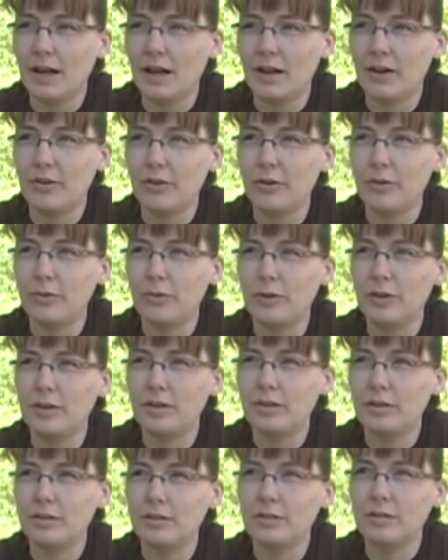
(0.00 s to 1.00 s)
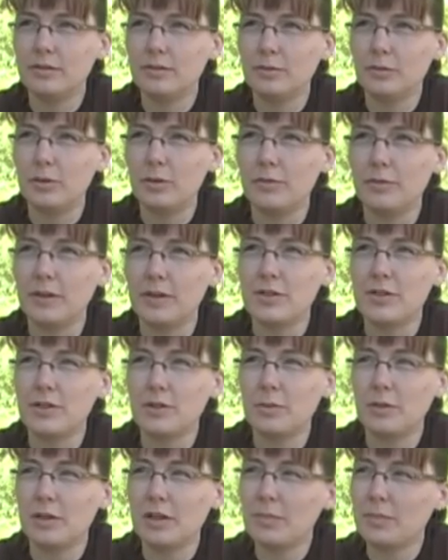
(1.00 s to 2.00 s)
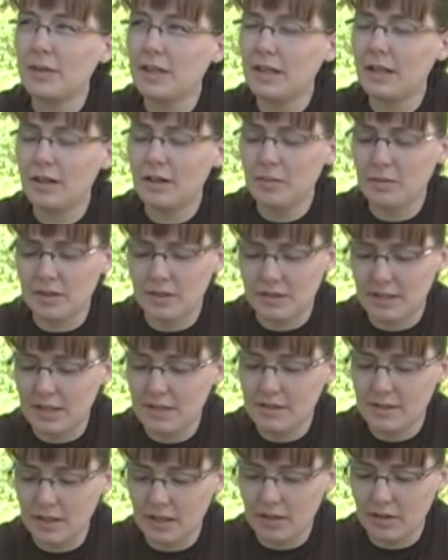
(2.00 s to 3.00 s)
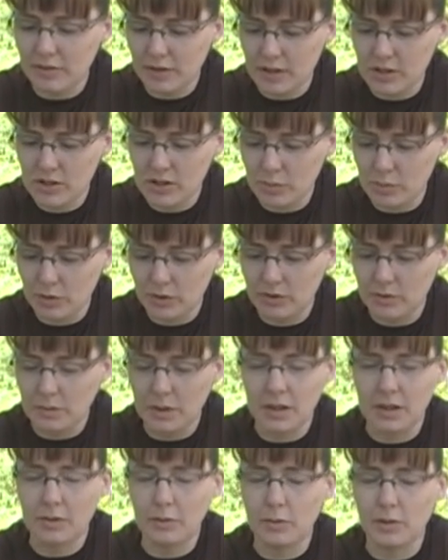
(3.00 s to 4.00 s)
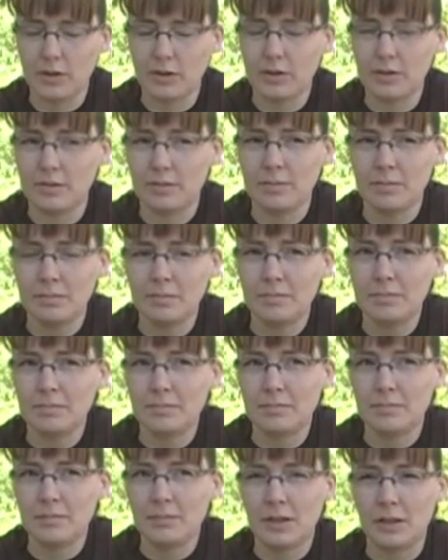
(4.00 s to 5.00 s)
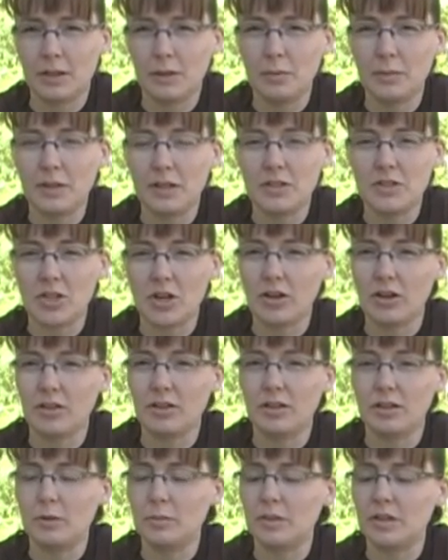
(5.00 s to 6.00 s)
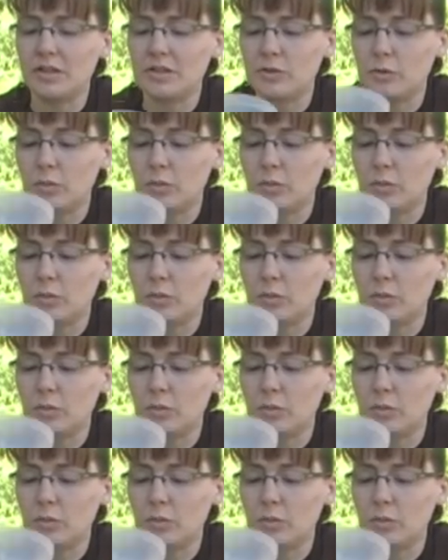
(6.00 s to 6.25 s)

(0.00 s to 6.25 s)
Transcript: I don't know what, what vegetable I'm thinking of. It tastes like a vegetable to me with a little bit of tart and a little bit of